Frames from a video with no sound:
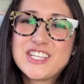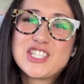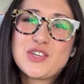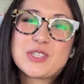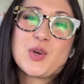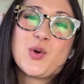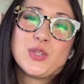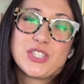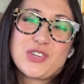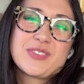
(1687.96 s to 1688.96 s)
She was older.
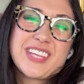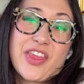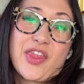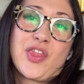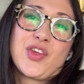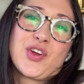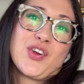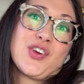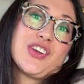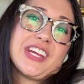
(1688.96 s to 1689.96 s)
She was like
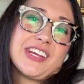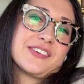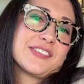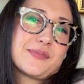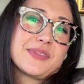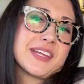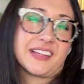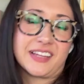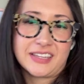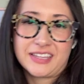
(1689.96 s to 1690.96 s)
thirty or something
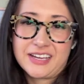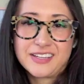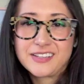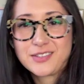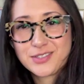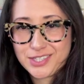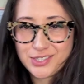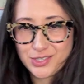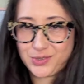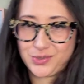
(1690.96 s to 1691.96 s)
like that,
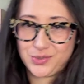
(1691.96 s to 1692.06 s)
thirty-two.